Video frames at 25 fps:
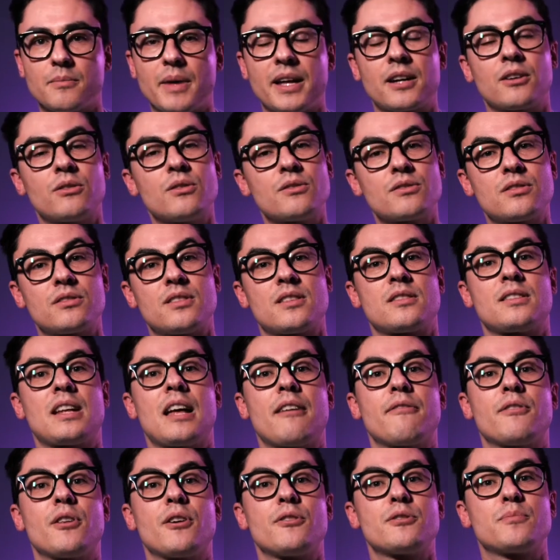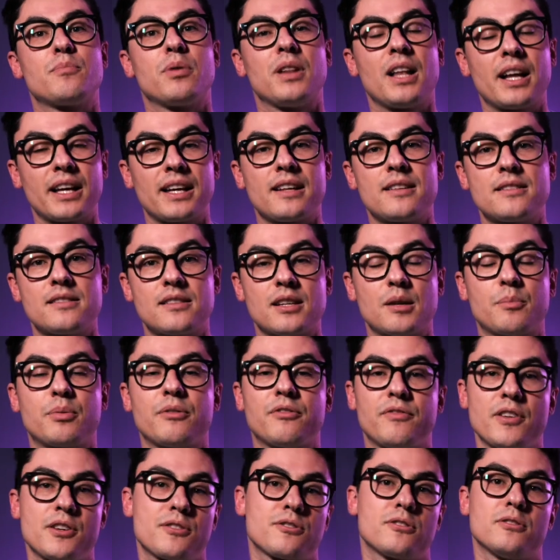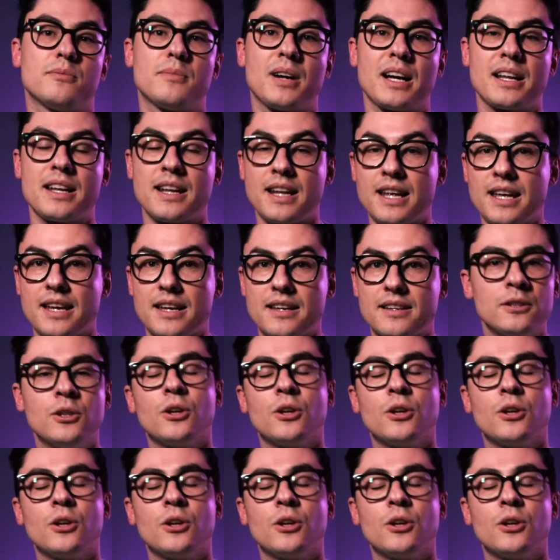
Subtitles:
and it also doesn't have those plugins that a professional might need.